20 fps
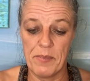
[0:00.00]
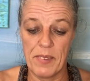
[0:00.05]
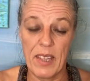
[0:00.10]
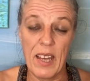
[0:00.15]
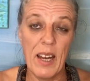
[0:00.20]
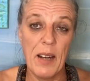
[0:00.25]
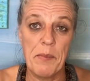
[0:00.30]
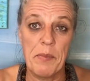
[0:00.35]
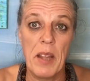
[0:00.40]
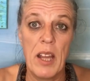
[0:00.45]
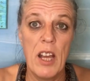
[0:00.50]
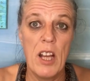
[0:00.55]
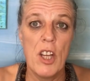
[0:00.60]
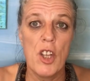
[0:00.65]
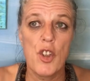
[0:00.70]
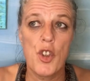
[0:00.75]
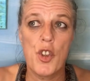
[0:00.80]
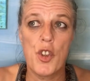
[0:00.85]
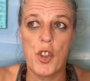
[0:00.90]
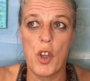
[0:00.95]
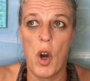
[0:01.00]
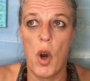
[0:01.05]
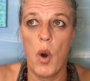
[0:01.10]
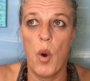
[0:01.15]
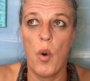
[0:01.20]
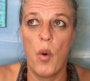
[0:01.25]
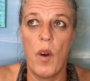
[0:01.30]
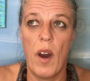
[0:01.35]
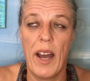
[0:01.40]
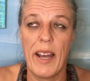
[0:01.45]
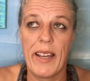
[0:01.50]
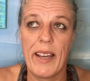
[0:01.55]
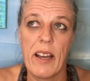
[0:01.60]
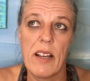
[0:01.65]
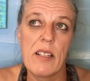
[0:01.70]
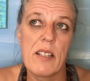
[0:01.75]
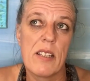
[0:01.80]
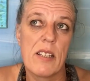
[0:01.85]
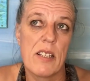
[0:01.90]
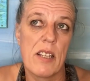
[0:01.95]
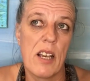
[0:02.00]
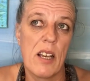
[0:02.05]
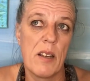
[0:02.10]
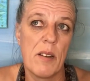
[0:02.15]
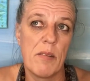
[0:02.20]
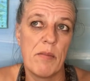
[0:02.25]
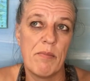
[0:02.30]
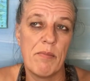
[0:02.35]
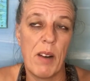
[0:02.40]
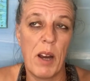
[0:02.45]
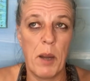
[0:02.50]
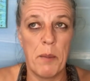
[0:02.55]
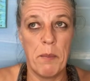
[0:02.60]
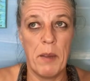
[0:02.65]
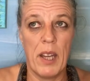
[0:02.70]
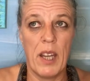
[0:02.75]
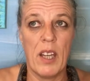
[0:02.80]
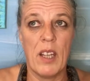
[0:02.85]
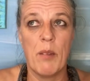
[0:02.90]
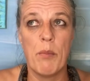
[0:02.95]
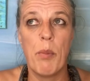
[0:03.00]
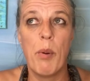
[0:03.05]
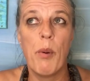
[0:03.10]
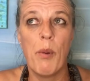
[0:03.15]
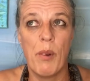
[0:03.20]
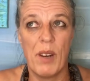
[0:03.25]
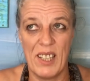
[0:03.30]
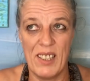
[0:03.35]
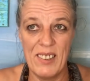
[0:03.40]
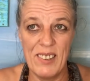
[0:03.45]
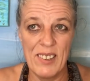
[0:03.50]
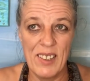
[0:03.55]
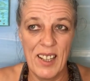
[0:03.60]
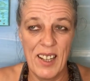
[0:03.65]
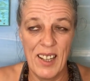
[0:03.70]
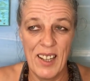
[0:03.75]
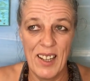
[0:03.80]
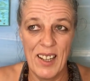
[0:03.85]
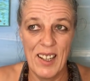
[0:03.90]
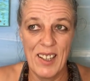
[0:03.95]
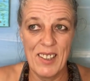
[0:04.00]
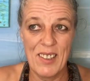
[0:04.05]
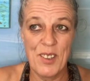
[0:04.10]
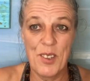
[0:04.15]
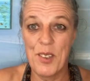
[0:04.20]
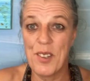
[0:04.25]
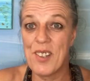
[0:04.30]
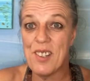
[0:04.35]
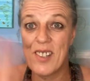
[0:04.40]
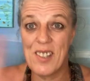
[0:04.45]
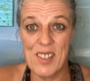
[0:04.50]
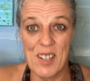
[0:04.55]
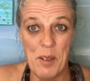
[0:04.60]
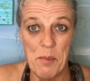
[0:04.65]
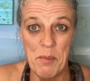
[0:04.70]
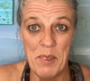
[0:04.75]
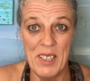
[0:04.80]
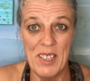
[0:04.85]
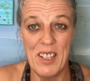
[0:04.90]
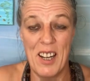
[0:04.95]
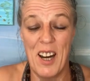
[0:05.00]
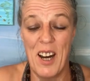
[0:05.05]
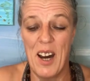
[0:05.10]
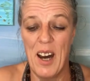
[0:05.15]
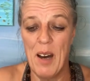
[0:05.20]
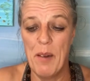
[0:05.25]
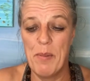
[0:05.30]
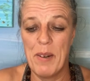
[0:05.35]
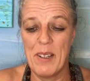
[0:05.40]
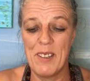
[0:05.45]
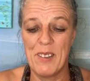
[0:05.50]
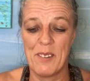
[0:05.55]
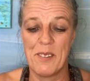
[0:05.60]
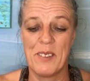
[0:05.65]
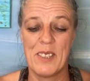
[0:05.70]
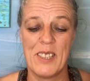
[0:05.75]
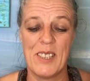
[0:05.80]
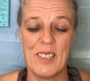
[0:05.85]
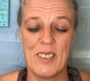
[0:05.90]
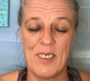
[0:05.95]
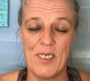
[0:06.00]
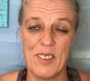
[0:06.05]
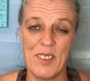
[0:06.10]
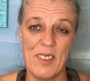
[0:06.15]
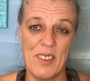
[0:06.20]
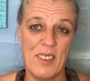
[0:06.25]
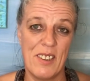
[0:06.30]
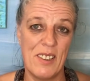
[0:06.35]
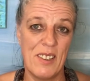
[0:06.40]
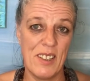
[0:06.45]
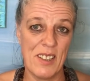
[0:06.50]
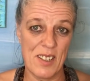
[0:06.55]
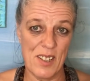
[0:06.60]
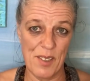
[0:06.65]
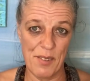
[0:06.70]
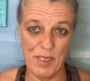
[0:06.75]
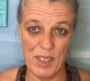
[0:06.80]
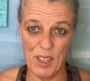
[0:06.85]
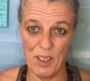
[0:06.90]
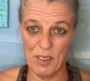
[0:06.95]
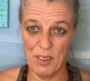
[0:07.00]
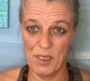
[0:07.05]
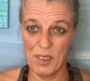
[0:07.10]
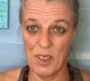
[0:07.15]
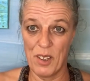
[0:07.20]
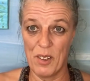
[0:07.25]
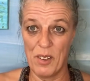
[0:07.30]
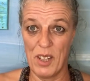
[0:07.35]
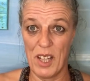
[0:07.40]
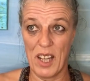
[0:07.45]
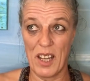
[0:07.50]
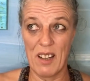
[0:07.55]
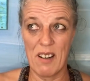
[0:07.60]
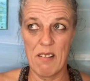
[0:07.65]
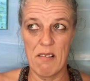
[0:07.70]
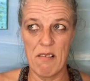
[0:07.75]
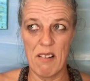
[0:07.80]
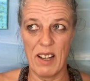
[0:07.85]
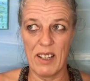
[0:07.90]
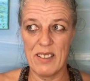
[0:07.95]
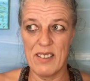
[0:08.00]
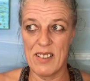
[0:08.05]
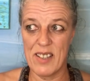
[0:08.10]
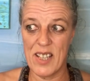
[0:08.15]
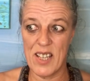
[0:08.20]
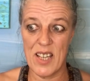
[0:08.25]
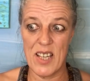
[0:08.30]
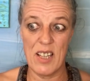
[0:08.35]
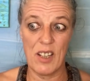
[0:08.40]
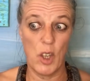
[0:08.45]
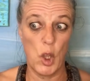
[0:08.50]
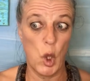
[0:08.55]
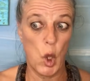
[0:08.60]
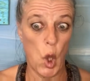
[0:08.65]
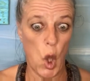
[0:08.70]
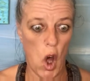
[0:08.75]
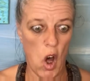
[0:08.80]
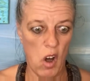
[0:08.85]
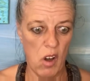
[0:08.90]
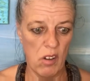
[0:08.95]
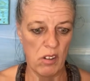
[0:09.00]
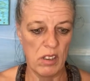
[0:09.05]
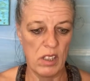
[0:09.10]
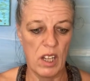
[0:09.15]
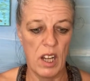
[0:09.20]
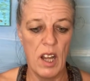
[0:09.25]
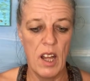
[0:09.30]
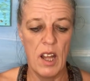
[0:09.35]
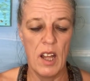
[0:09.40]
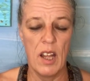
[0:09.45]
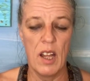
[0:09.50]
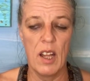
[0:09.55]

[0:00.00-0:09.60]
Yeah, so I guess my main point, to sum it up, I don't want this video to go like crazy long,